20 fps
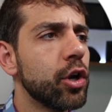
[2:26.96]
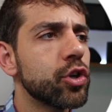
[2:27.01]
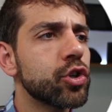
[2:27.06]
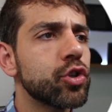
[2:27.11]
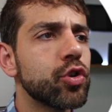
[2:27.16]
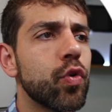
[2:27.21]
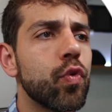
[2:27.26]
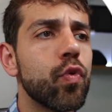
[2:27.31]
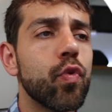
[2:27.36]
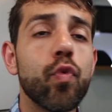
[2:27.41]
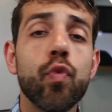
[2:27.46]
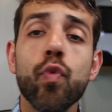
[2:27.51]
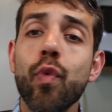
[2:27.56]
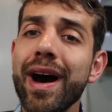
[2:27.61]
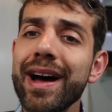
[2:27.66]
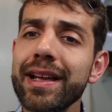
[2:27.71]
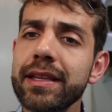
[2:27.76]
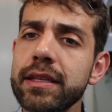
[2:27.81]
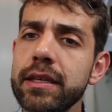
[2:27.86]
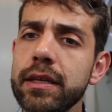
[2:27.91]
so
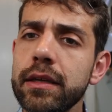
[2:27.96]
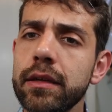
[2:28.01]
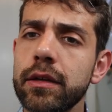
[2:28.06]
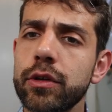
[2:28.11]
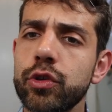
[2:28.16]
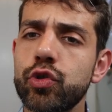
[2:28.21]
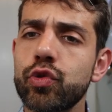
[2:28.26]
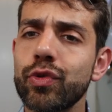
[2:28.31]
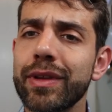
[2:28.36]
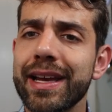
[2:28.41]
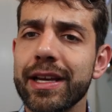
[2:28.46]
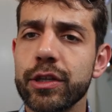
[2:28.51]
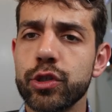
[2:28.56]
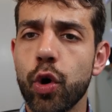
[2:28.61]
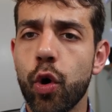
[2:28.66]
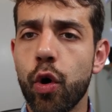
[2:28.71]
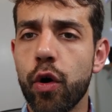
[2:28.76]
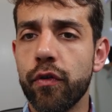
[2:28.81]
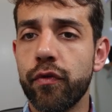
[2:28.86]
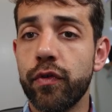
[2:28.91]
what Trunas
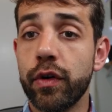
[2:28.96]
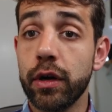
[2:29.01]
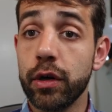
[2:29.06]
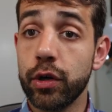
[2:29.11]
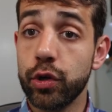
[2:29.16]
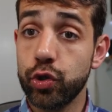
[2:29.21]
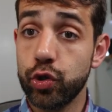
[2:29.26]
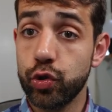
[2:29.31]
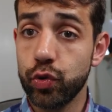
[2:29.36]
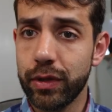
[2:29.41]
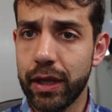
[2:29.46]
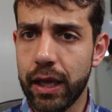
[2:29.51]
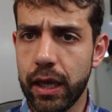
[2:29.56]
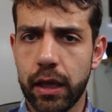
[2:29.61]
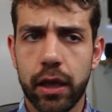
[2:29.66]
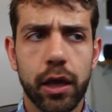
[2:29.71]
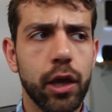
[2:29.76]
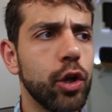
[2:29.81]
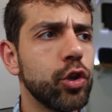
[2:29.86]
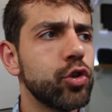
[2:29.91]
TrueNAS offer
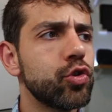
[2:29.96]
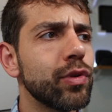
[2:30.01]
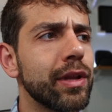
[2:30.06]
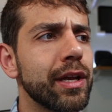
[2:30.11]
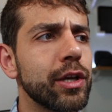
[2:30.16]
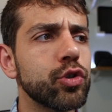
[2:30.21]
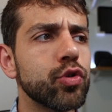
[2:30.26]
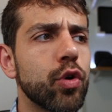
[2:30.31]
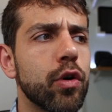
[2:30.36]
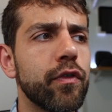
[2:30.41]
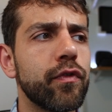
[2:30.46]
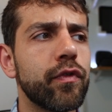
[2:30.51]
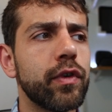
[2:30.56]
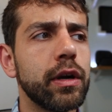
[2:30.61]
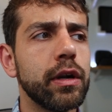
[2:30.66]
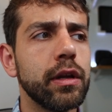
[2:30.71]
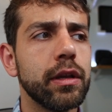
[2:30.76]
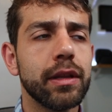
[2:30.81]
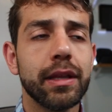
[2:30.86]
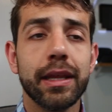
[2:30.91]
today TrueNAS
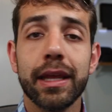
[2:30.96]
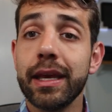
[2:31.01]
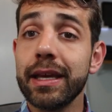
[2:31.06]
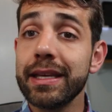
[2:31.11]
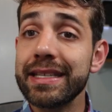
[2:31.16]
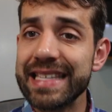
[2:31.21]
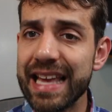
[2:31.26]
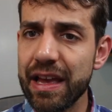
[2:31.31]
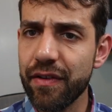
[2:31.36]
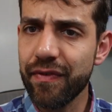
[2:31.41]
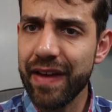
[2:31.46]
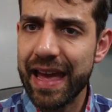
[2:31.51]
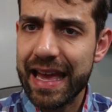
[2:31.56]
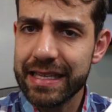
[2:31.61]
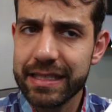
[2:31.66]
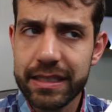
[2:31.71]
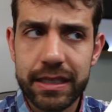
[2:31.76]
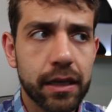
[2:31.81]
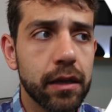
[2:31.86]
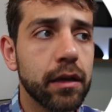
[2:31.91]
offer the
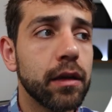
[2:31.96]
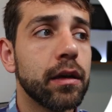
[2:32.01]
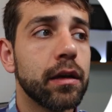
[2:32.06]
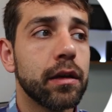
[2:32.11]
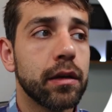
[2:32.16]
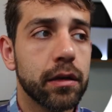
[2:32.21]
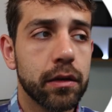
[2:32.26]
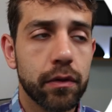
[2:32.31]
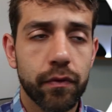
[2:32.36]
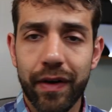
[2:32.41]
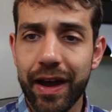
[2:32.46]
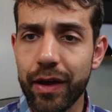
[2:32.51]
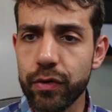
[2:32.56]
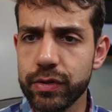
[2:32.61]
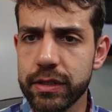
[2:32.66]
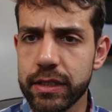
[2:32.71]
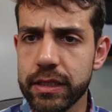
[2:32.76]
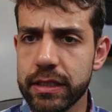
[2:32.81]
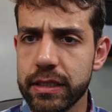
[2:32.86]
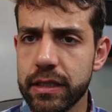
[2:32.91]
ZFS
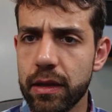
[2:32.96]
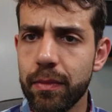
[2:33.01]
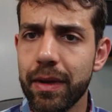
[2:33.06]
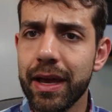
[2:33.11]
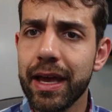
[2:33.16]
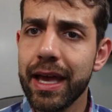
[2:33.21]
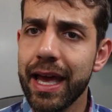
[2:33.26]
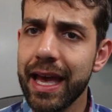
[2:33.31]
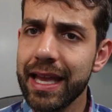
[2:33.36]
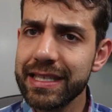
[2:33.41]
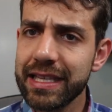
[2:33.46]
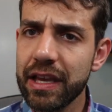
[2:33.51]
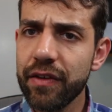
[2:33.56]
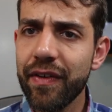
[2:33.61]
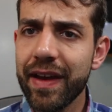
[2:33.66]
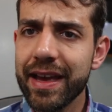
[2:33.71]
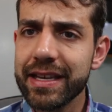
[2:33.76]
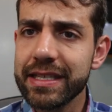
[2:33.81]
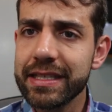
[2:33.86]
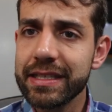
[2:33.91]
file system and
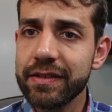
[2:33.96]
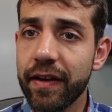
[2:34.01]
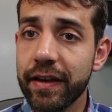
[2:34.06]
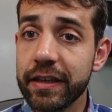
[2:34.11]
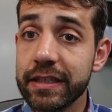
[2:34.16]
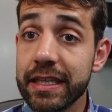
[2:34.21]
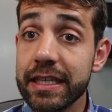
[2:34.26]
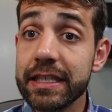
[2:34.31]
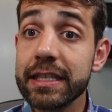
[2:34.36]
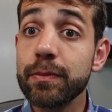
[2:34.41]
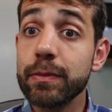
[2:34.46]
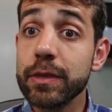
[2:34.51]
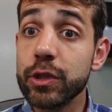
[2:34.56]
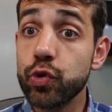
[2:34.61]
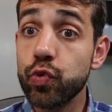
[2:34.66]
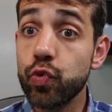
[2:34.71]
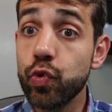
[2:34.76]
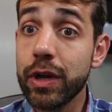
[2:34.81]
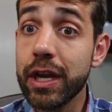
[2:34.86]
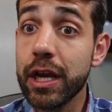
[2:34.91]
ZFS file system
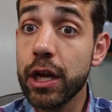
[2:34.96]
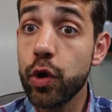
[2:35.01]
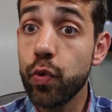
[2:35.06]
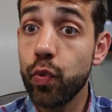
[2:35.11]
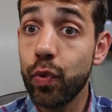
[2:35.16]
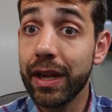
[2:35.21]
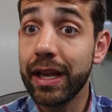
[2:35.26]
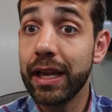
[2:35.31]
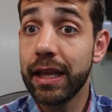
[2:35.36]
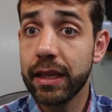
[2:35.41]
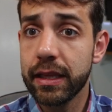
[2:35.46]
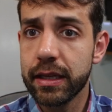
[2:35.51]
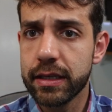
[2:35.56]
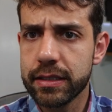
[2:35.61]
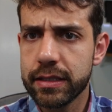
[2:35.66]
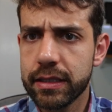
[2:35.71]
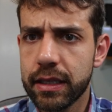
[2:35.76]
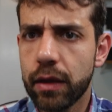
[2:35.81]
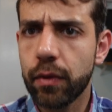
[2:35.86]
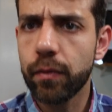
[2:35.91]
is really really
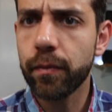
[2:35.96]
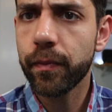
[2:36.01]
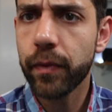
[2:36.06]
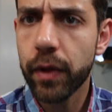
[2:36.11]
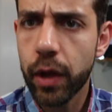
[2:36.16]
interesting